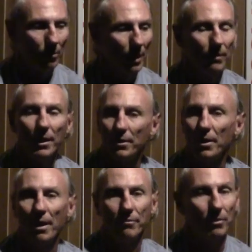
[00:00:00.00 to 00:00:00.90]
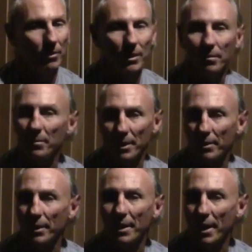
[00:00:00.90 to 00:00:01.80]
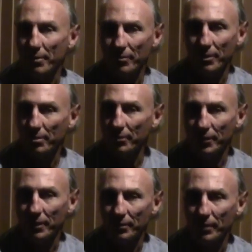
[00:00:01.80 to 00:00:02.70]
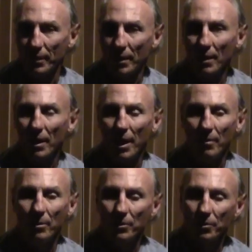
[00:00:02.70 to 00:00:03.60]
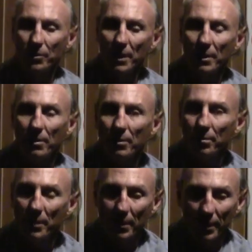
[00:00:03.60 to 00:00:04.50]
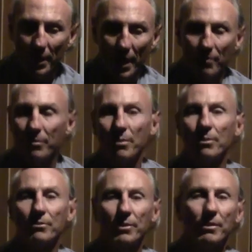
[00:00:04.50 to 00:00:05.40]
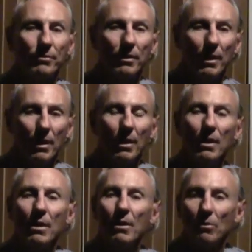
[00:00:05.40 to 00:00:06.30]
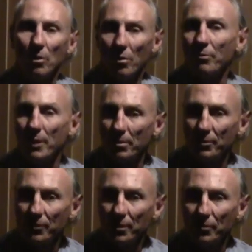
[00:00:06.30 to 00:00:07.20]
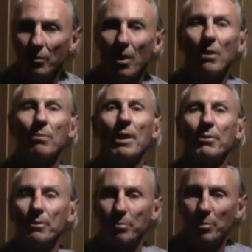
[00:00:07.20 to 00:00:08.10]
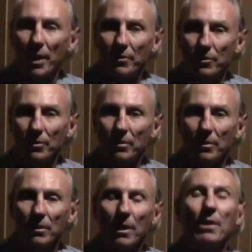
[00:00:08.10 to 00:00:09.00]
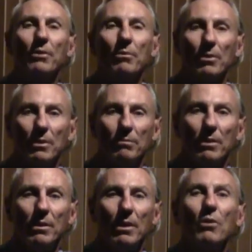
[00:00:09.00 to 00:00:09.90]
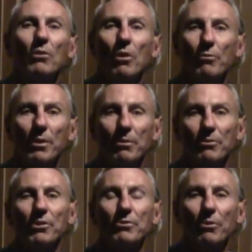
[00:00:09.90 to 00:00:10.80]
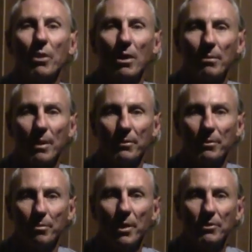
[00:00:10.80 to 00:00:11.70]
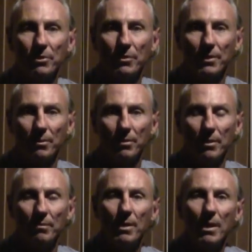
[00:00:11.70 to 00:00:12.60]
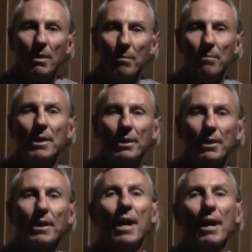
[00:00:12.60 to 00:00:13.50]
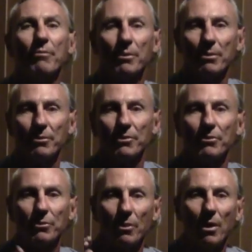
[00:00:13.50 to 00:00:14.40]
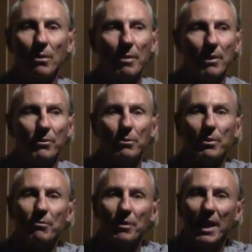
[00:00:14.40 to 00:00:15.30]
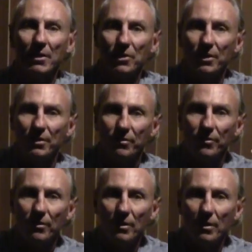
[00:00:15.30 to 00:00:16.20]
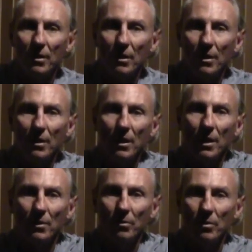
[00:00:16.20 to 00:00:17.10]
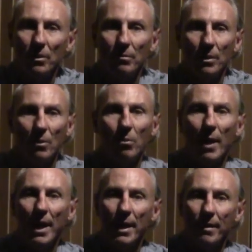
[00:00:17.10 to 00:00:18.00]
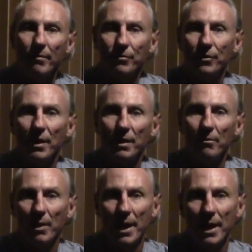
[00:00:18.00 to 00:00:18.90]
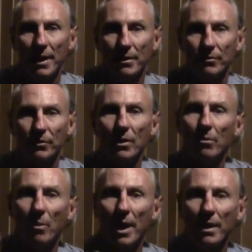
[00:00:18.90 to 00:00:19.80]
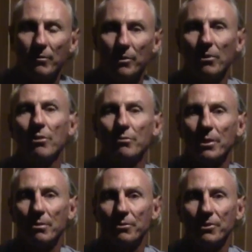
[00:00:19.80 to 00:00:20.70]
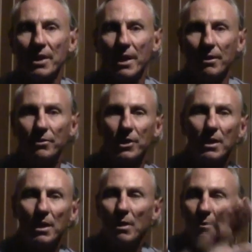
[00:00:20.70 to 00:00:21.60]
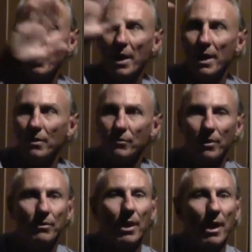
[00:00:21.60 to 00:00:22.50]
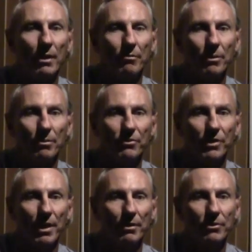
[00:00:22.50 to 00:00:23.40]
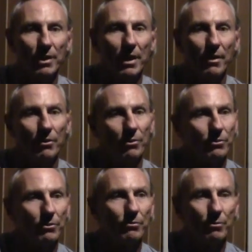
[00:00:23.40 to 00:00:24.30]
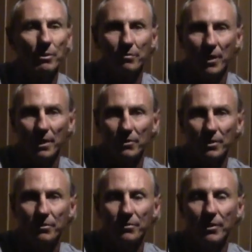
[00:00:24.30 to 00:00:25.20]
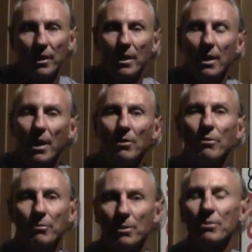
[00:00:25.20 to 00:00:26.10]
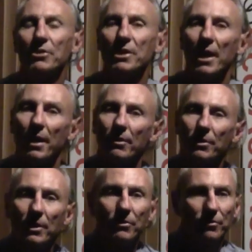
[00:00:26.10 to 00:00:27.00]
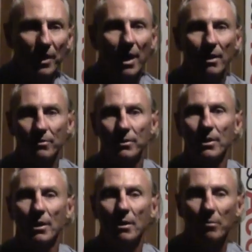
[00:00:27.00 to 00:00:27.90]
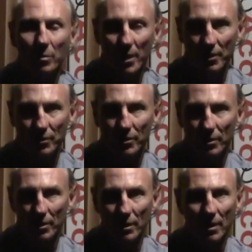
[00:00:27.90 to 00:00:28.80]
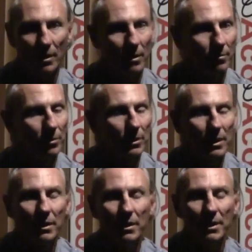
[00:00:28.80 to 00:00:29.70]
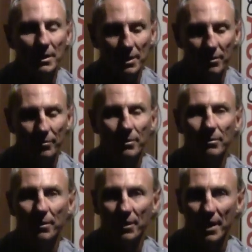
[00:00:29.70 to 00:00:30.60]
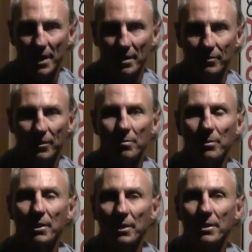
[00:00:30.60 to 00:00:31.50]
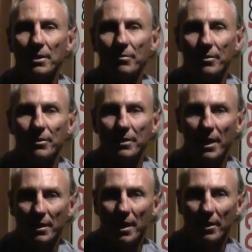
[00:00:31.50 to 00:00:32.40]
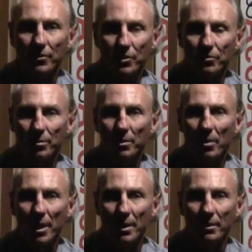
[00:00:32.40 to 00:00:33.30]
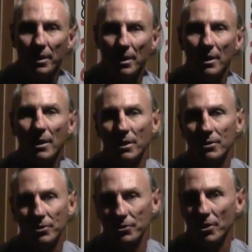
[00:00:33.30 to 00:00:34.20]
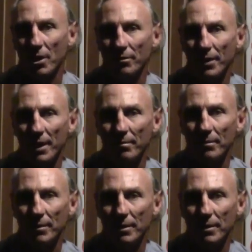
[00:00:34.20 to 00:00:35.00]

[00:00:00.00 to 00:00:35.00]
Well, then you have to look at middle and high frequencies. And when you're dealing with middle and high frequencies, low frequencies are all about the pressure in the room. Low frequencies are all about the pressure in the room. Middle and high frequencies are all about the reflections in the room. Waves and rays. Waves are low frequency energy. Rays are the higher frequency energy, and those are reflections. And low frequency energy is sound pressure. Completely different things, completely different technologies required to solve them.